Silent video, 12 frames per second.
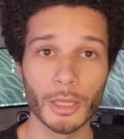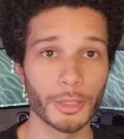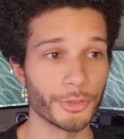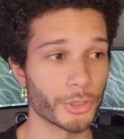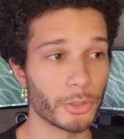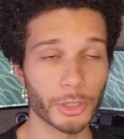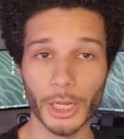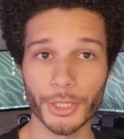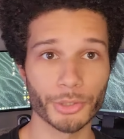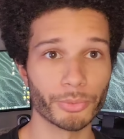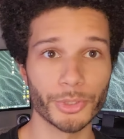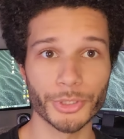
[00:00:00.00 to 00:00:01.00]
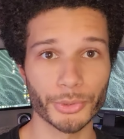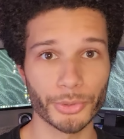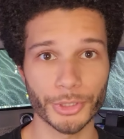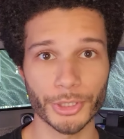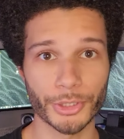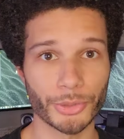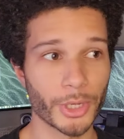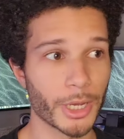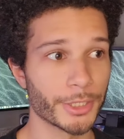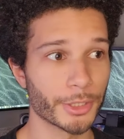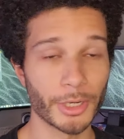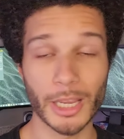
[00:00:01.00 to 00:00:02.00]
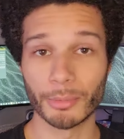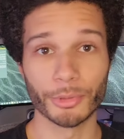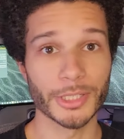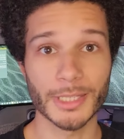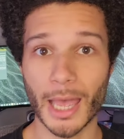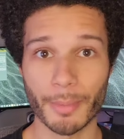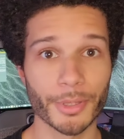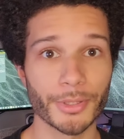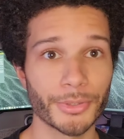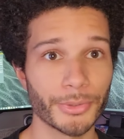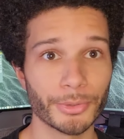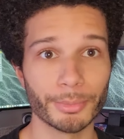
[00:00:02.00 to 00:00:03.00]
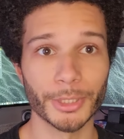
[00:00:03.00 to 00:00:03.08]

There's all kinds of resources you guys are able to tap into,